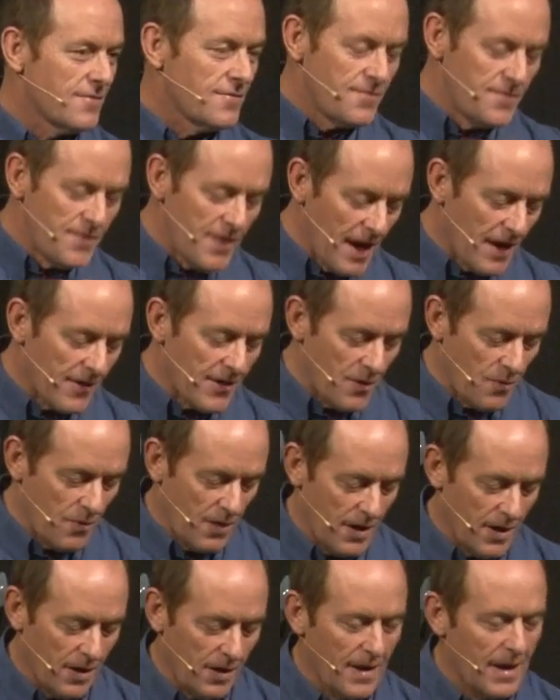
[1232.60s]
very
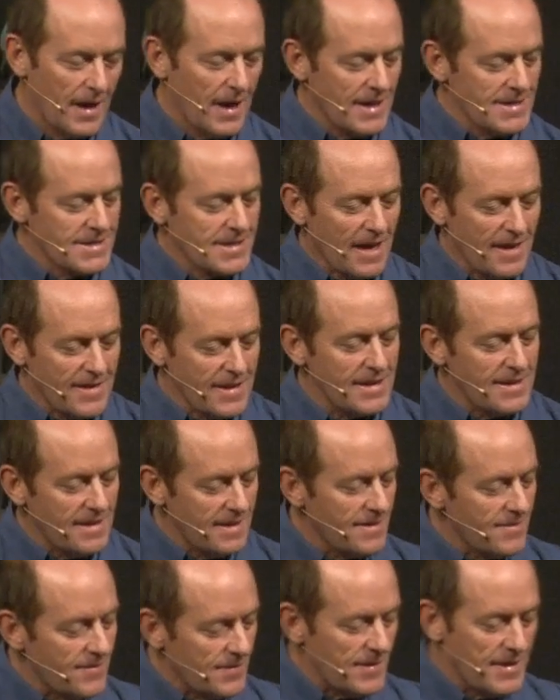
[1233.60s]
well. And so,
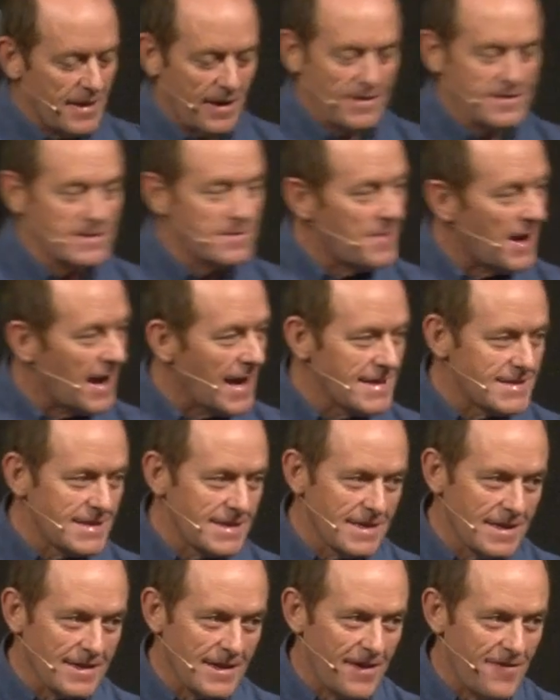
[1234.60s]
you know, it's
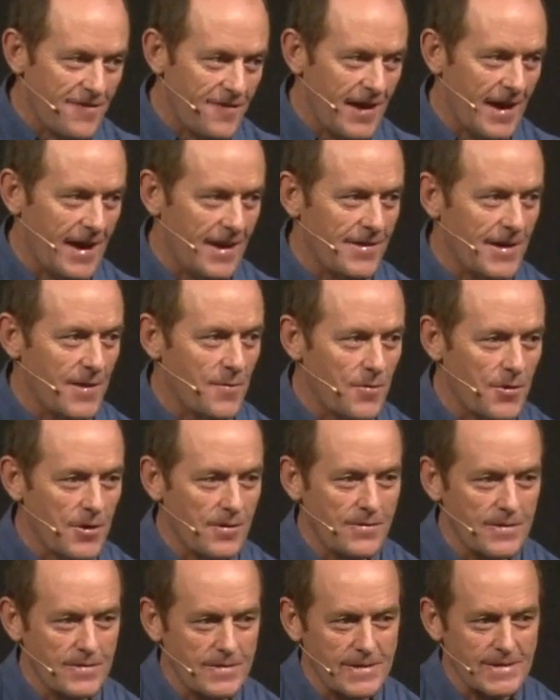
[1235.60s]
amazing that they found, they
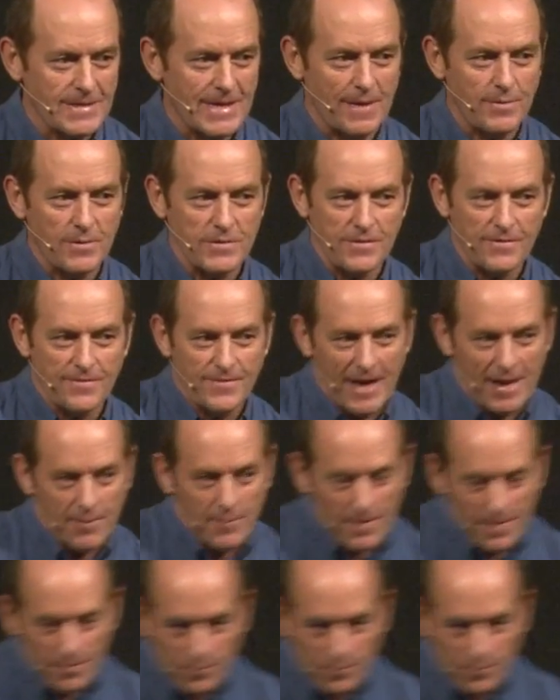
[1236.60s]
worked with these couples and found